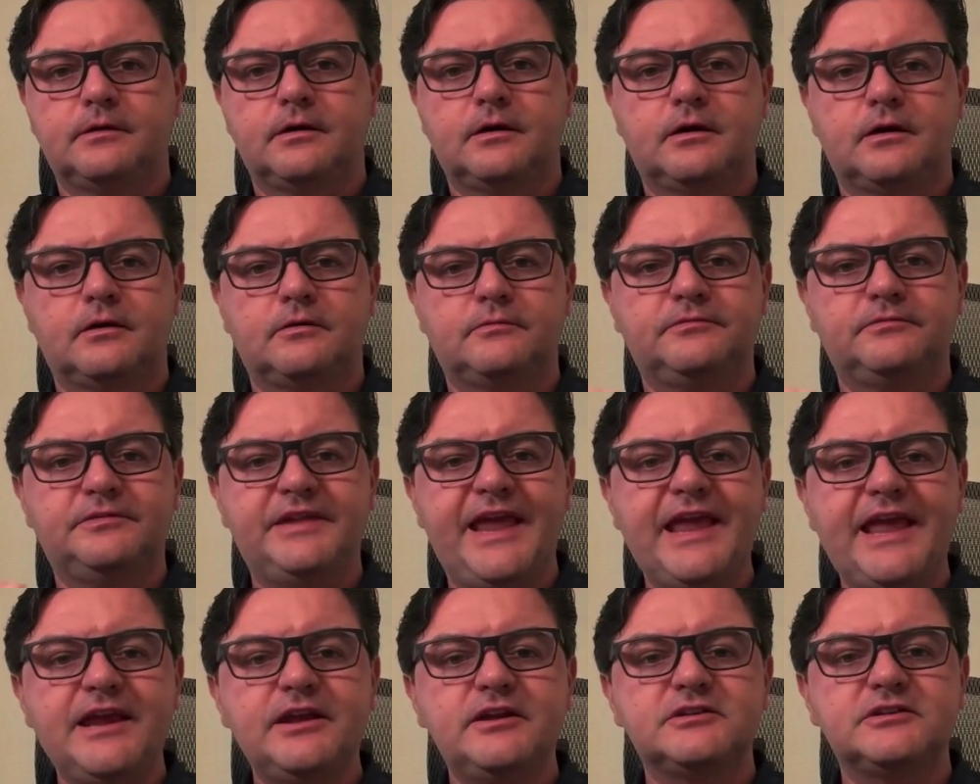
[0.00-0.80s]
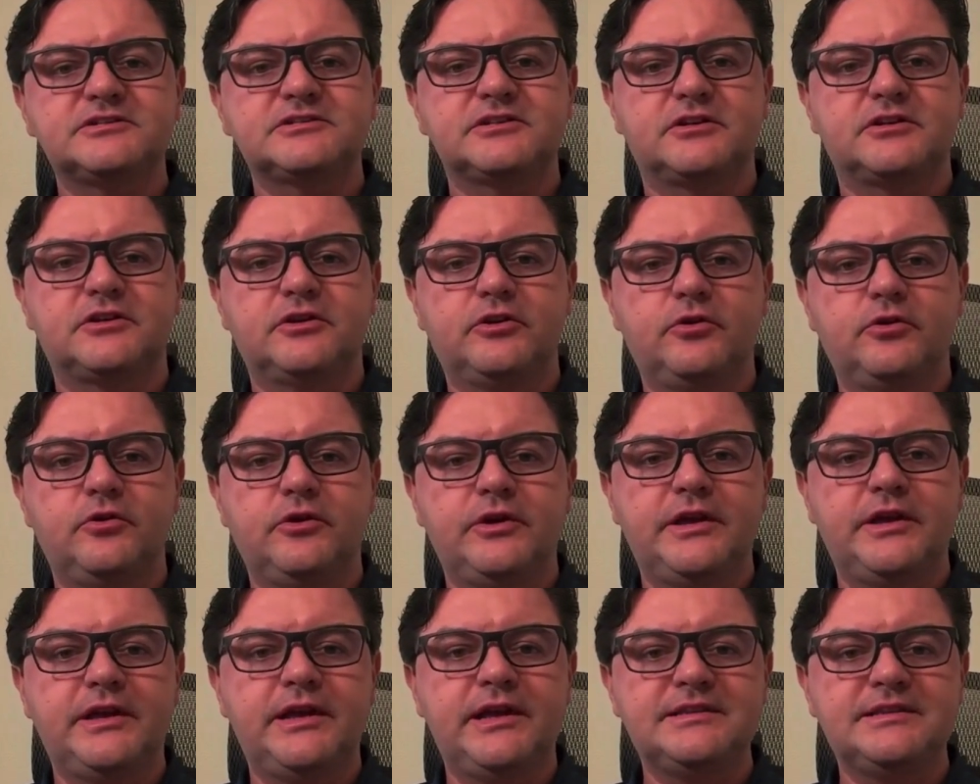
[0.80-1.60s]
Container
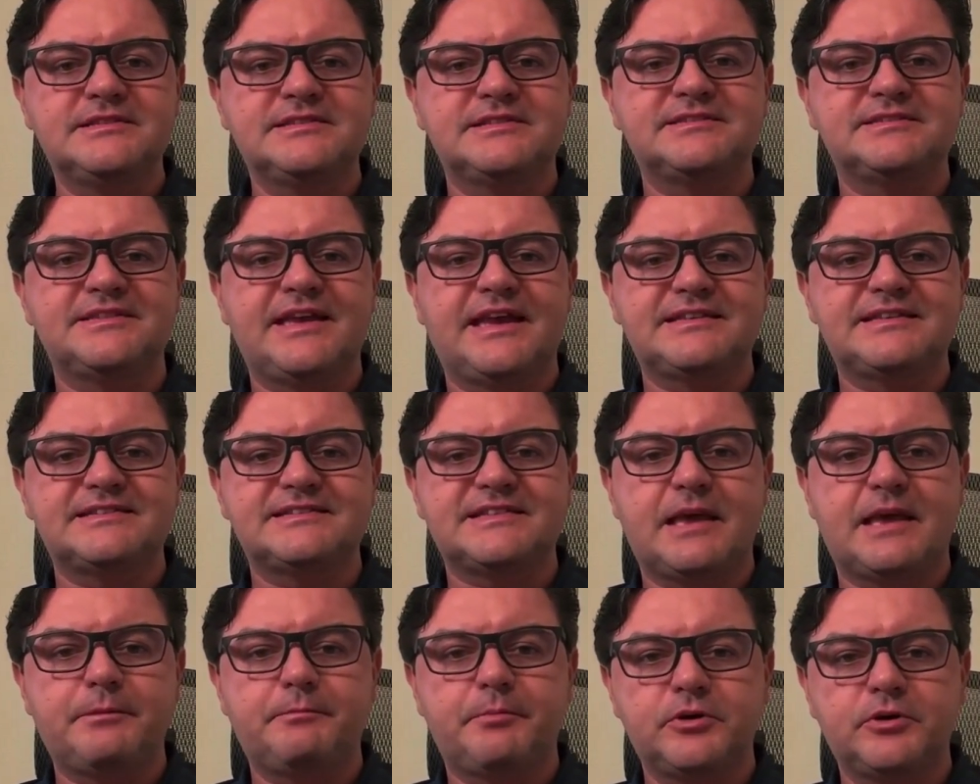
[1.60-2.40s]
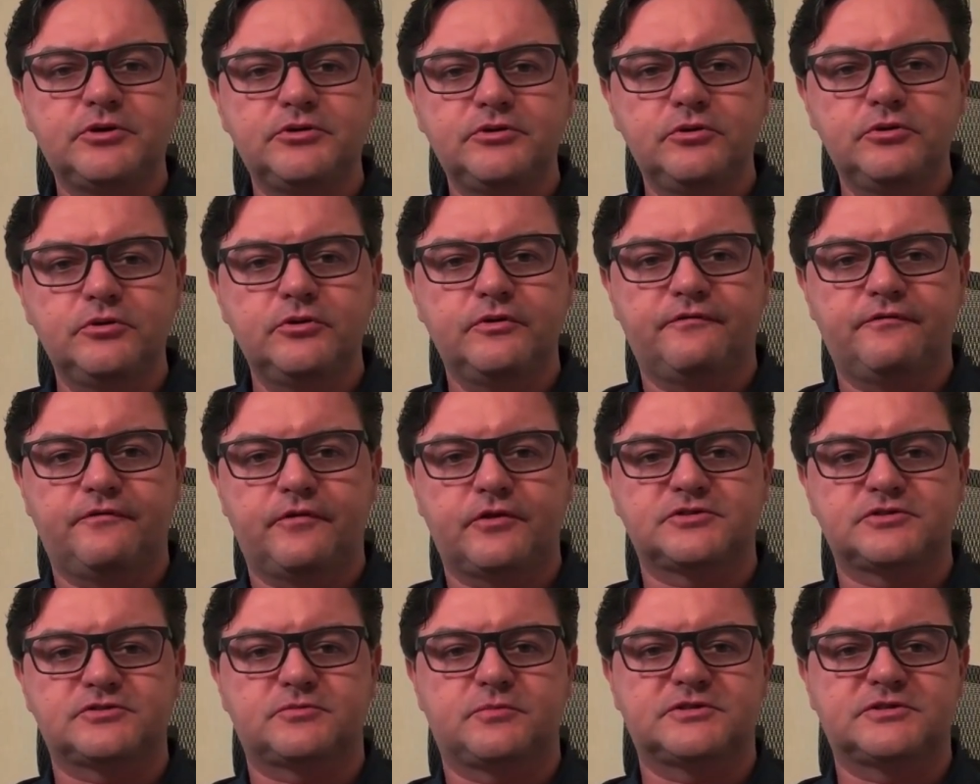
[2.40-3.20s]
security isn't a separate
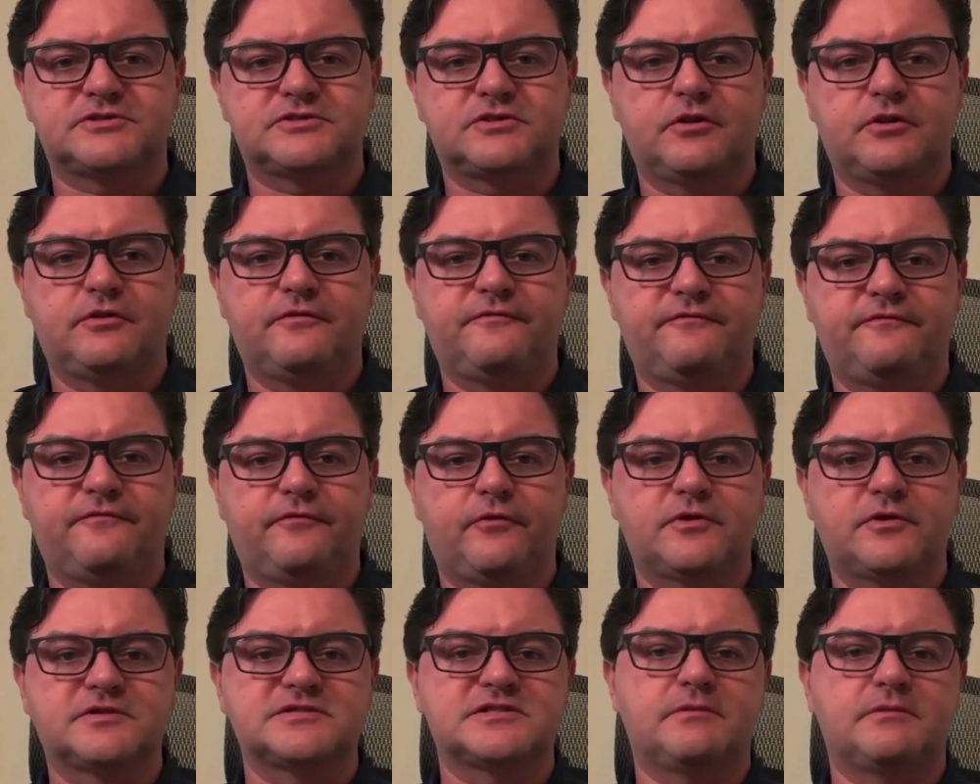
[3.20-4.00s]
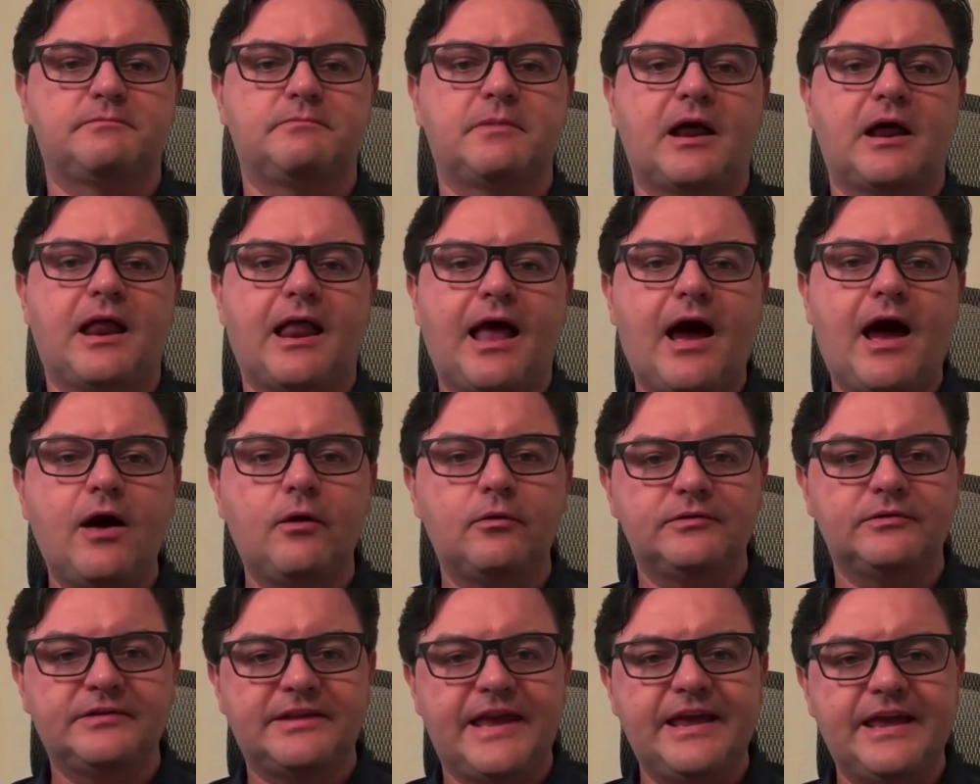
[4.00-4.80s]
universe reserved for some
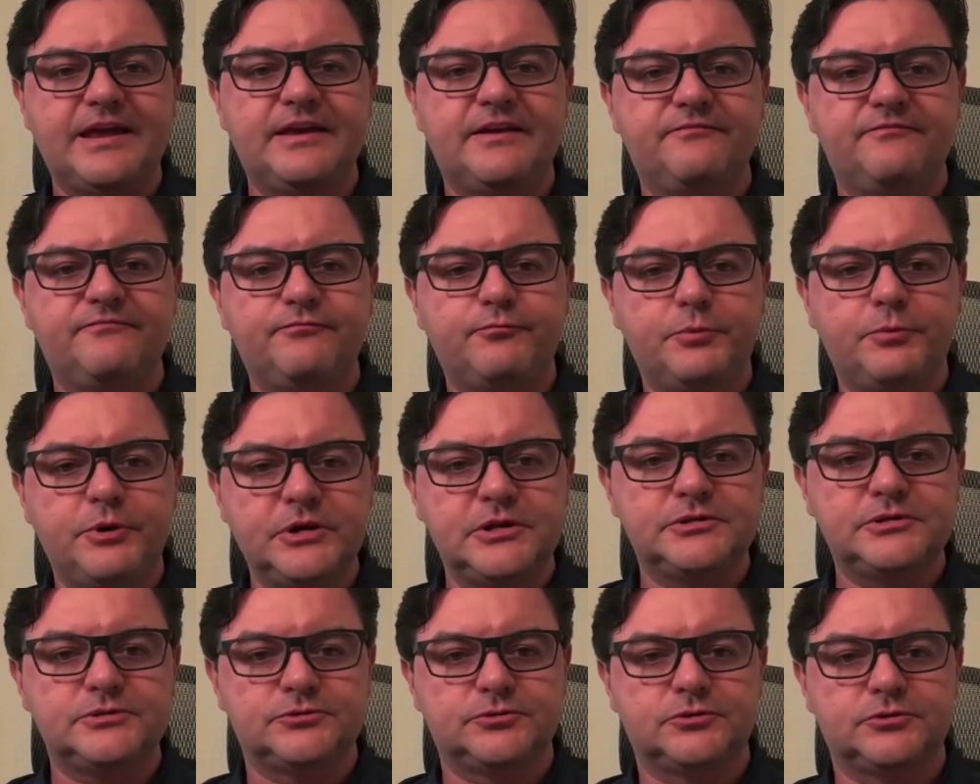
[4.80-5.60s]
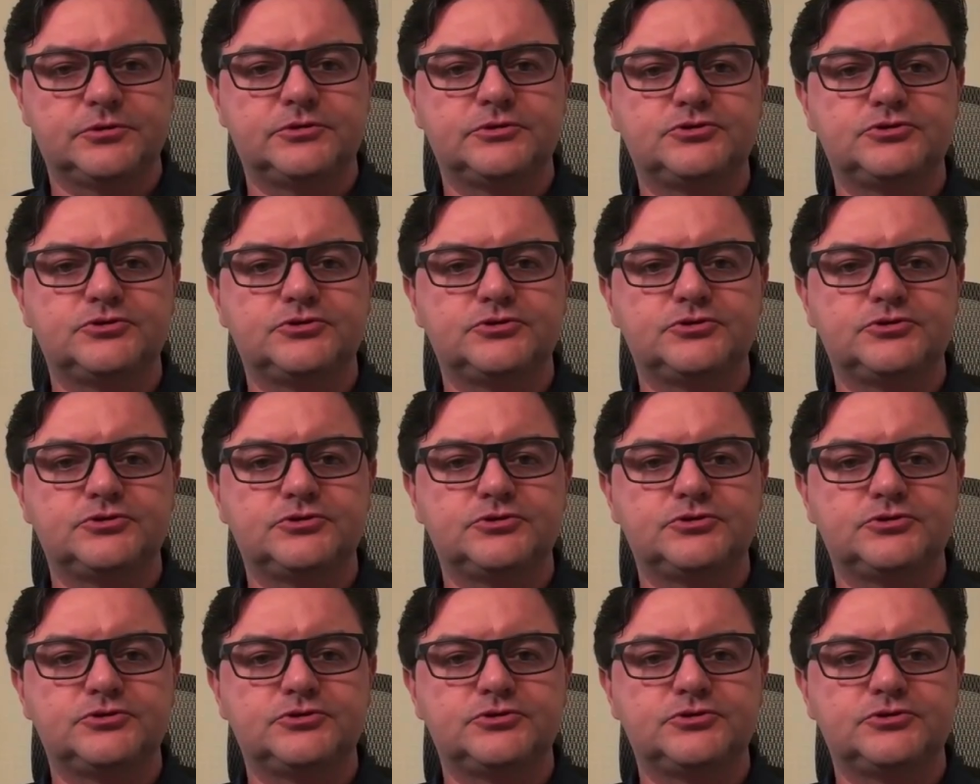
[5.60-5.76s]
cloud native priesthood.